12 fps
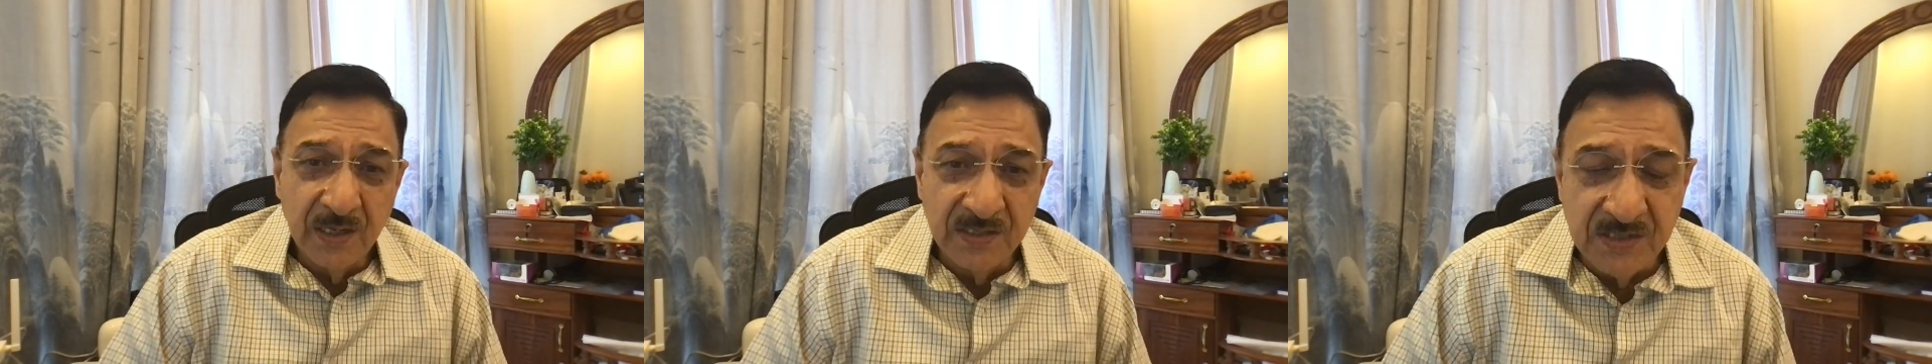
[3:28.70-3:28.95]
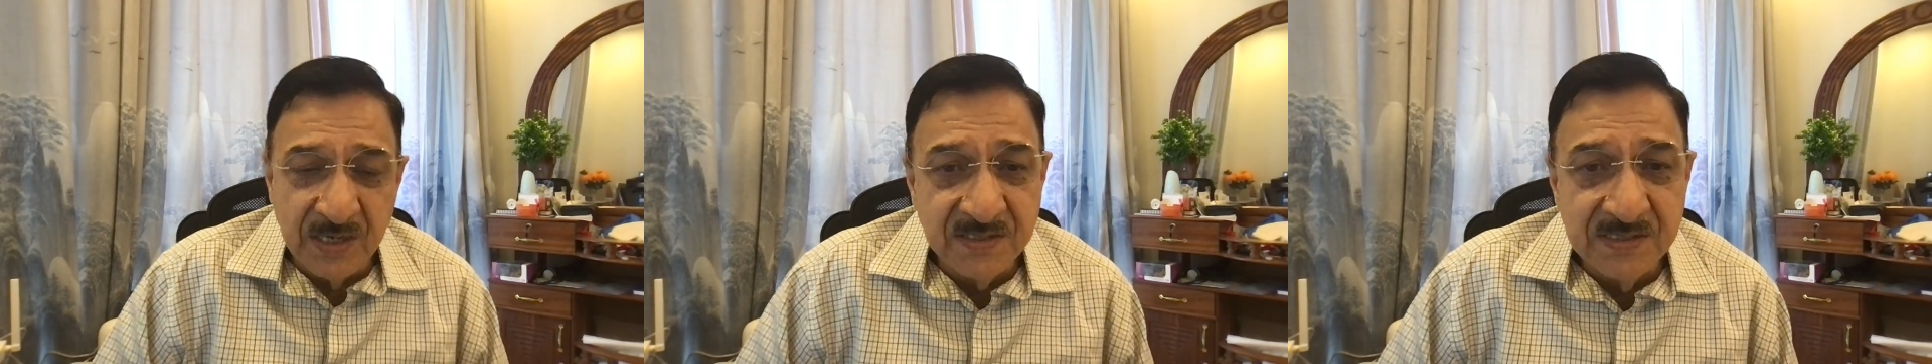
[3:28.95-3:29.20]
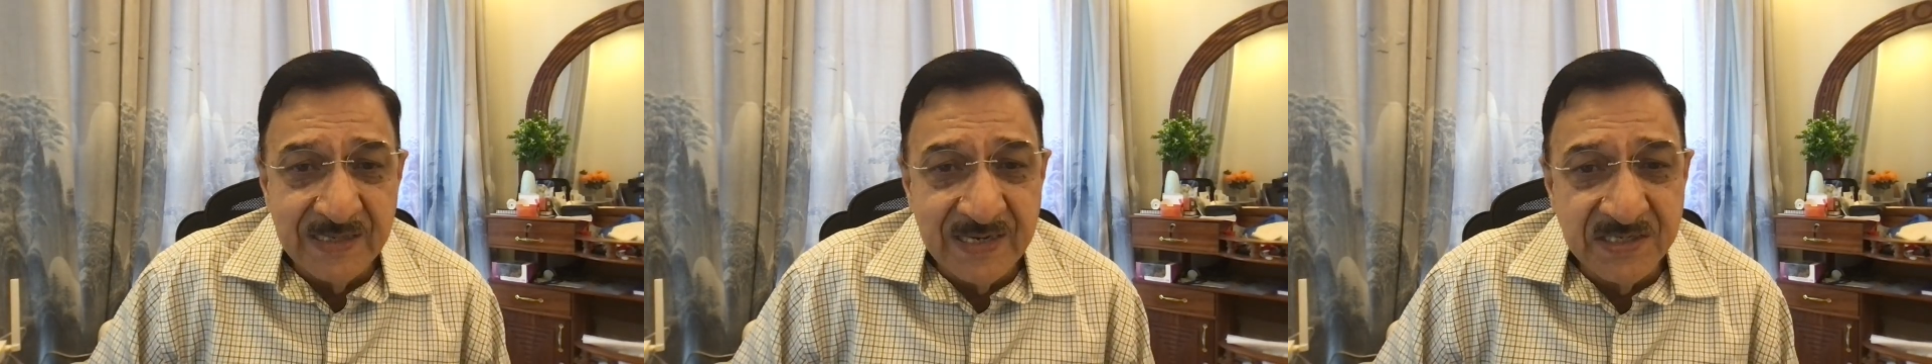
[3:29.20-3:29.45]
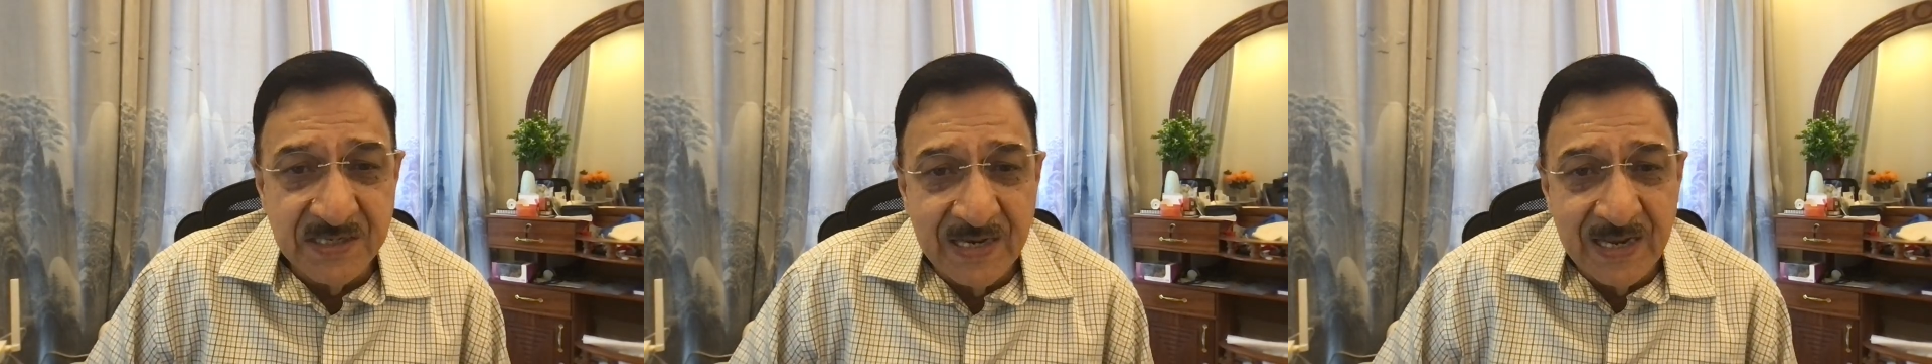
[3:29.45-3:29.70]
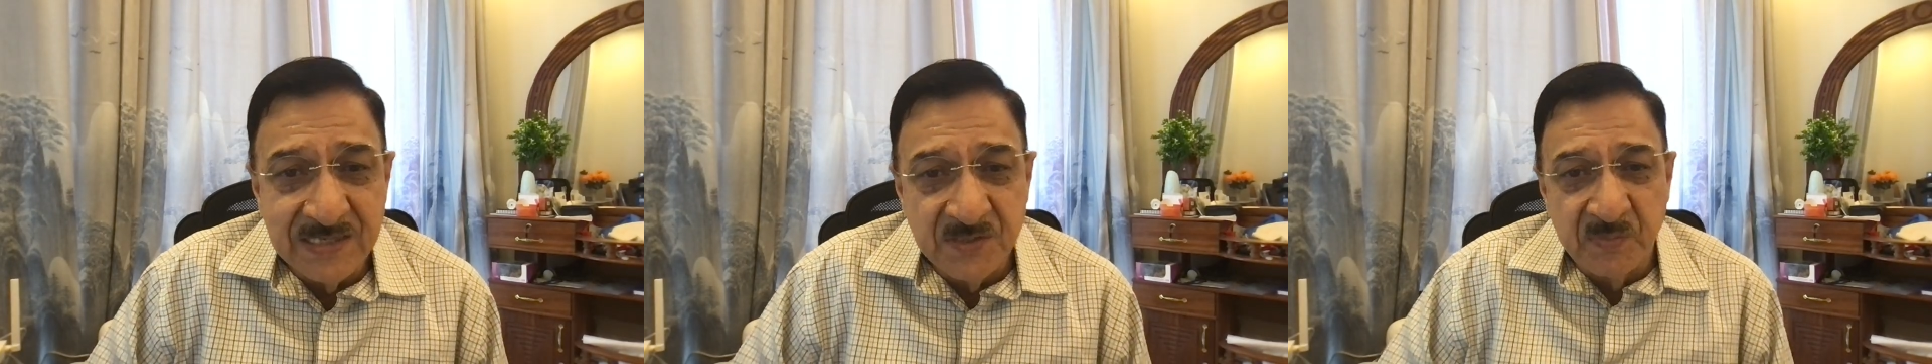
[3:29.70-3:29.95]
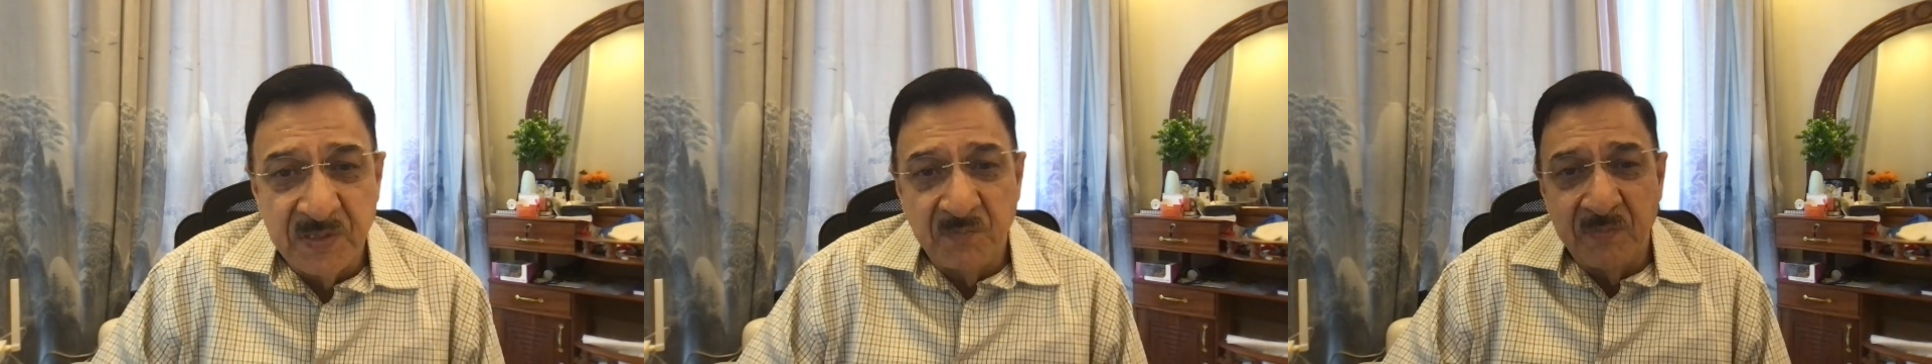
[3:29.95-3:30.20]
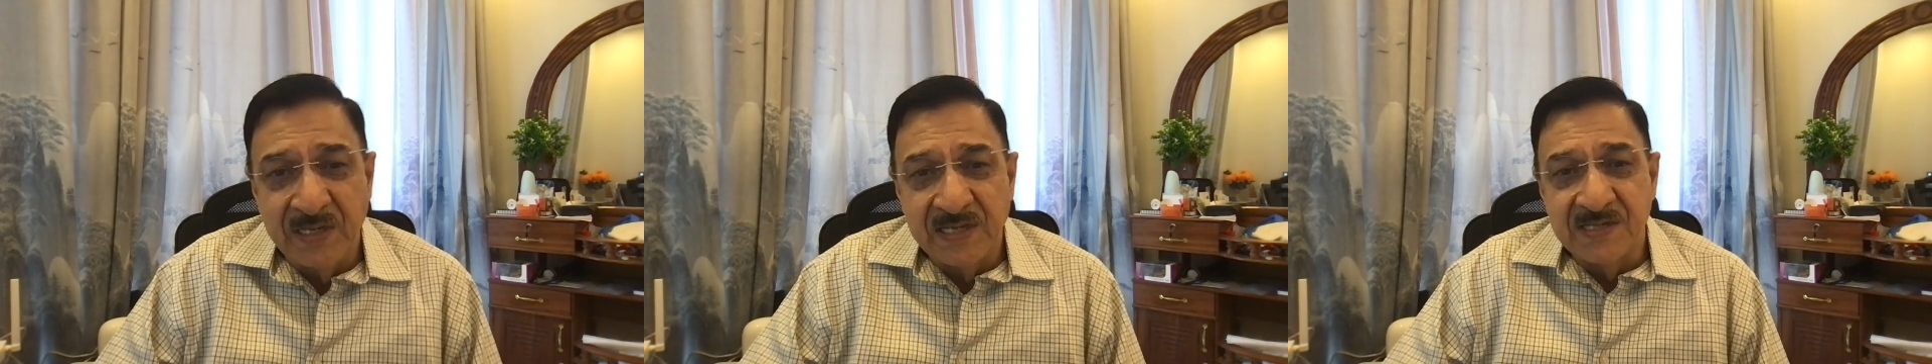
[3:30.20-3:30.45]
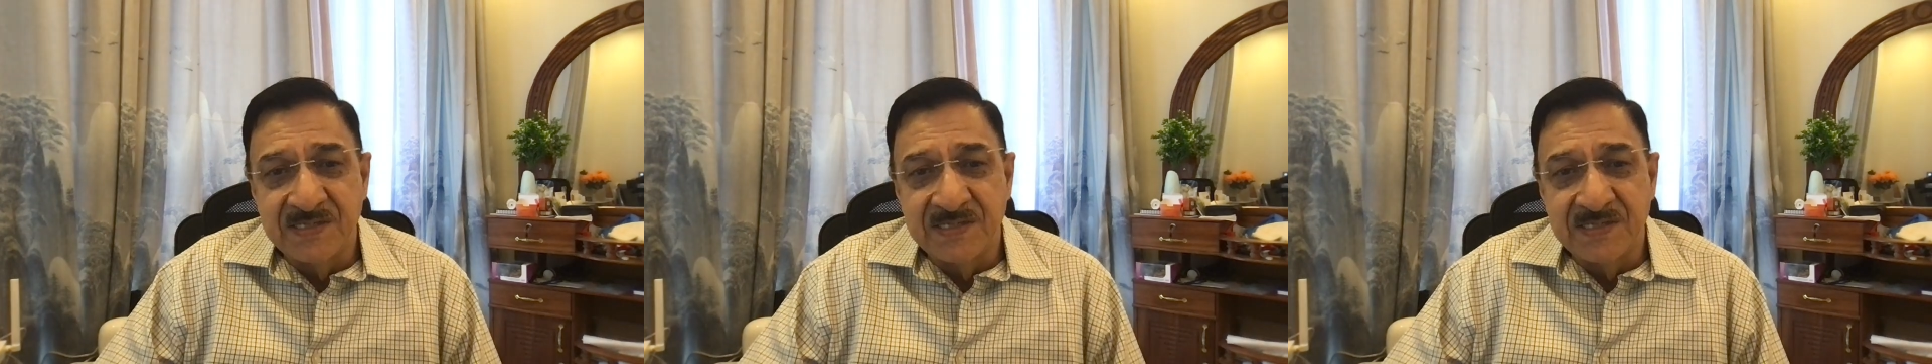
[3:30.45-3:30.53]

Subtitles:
translation has been making